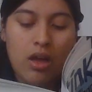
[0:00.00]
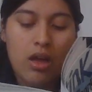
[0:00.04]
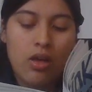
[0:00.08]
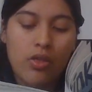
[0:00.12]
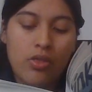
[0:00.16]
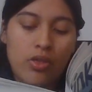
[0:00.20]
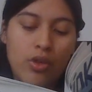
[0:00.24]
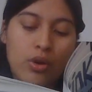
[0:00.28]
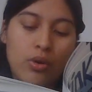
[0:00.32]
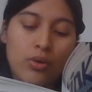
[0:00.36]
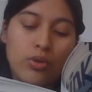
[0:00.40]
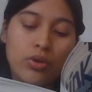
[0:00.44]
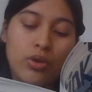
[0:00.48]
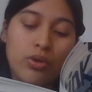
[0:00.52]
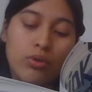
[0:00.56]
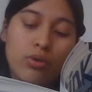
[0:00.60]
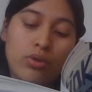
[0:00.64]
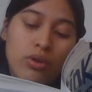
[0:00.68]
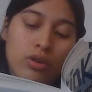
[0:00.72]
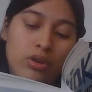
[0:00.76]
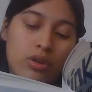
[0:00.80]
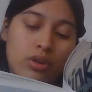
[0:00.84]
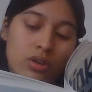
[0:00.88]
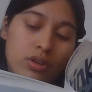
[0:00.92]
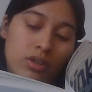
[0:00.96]
Although
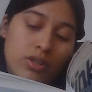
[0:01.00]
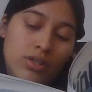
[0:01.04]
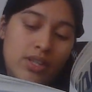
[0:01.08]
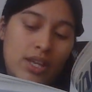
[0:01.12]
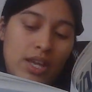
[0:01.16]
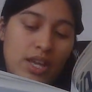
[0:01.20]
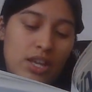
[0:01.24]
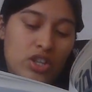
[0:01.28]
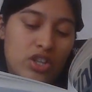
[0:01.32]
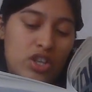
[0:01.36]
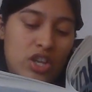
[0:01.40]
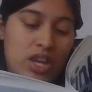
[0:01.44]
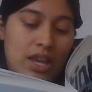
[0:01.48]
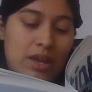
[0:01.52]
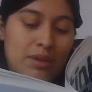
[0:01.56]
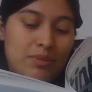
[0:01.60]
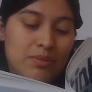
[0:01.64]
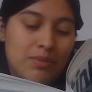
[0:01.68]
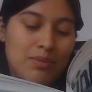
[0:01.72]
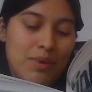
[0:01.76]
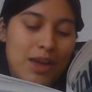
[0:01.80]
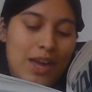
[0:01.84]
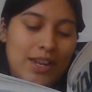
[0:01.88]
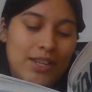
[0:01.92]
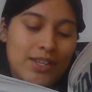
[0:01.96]
you could say
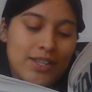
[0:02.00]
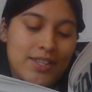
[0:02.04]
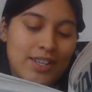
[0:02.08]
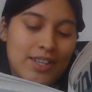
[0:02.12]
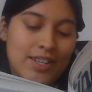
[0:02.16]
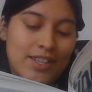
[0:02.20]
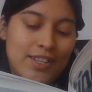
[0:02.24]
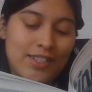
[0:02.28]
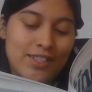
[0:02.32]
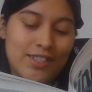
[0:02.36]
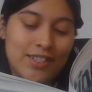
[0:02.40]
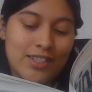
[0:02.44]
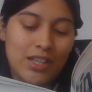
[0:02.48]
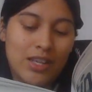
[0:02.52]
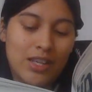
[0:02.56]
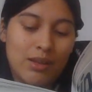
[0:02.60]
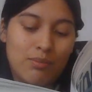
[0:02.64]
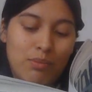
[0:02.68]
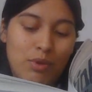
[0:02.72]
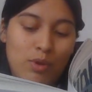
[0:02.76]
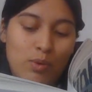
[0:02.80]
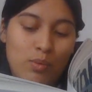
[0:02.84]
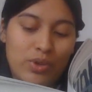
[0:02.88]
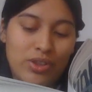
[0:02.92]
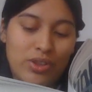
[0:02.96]
Jane Madison is
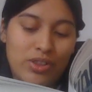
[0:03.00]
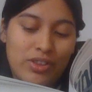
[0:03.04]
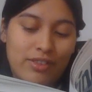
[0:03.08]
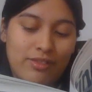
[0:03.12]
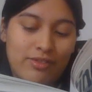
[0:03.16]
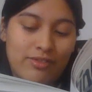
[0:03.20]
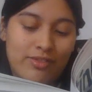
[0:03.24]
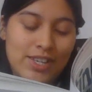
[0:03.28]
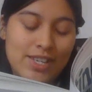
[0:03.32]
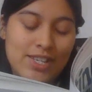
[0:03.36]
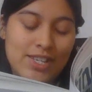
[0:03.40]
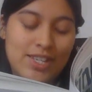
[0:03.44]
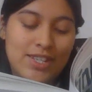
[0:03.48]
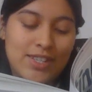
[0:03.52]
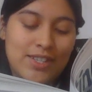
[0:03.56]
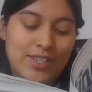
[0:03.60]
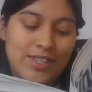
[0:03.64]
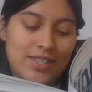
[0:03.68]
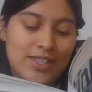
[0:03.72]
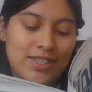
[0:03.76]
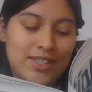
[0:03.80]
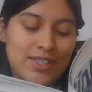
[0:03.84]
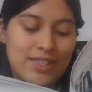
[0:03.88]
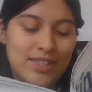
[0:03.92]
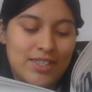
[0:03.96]
sleeping with the
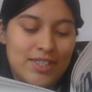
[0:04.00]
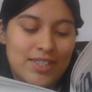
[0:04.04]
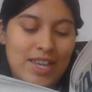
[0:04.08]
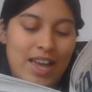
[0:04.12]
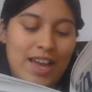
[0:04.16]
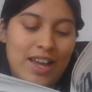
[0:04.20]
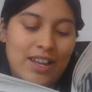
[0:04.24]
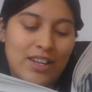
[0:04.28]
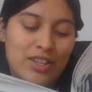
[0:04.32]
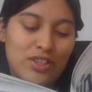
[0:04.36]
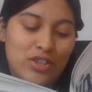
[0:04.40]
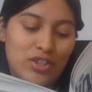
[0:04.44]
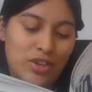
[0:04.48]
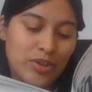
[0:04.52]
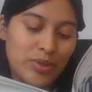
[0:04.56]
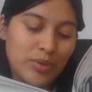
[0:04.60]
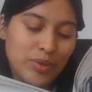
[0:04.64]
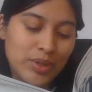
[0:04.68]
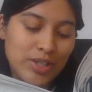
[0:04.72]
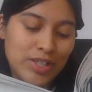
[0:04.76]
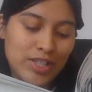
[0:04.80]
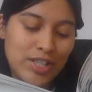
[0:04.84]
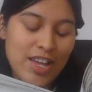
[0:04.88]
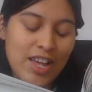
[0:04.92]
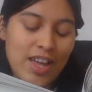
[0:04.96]
fishes, Dad
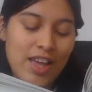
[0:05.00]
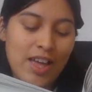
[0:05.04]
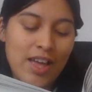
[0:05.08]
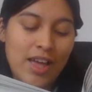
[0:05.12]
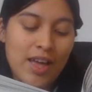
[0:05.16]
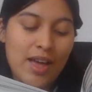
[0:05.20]
joked.